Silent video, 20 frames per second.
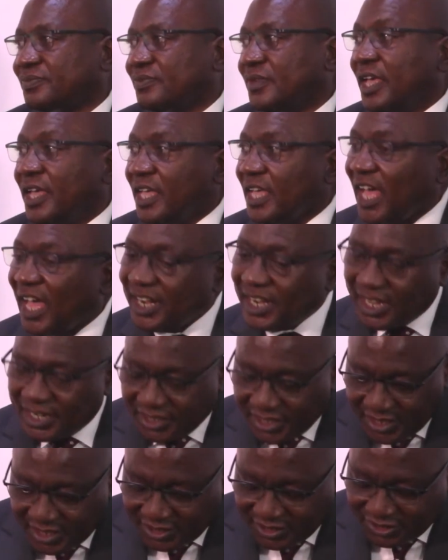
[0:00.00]
And
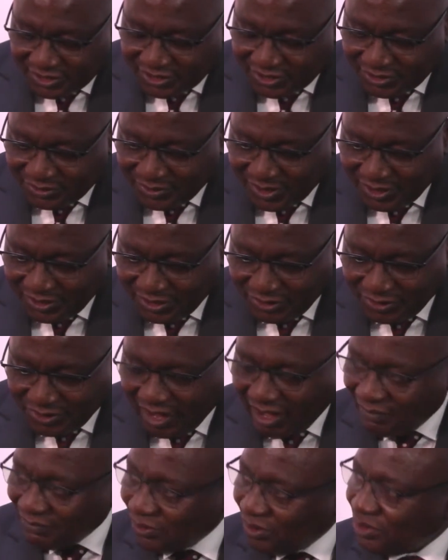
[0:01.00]
indeed, when you
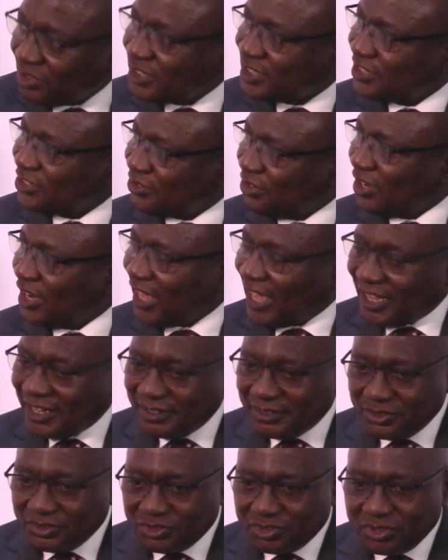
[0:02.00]
have content online,
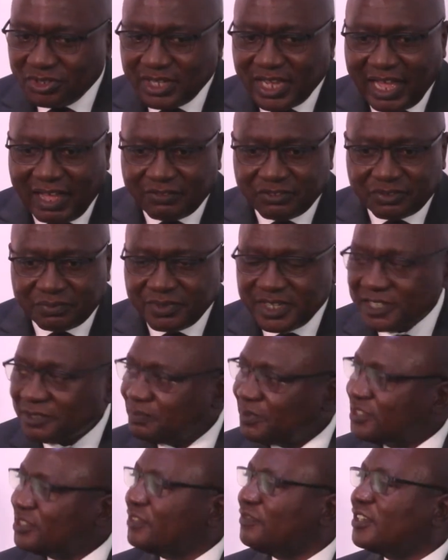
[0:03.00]
you don't have to be in a
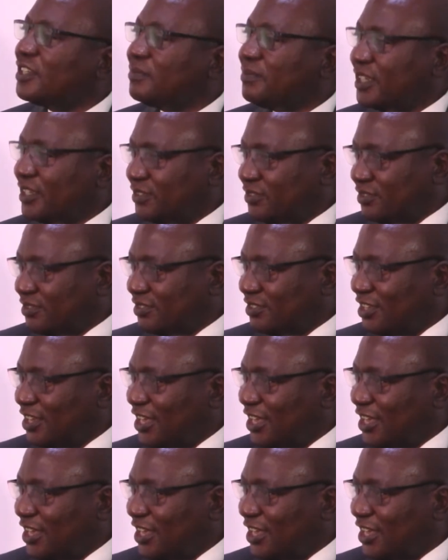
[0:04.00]
specific place.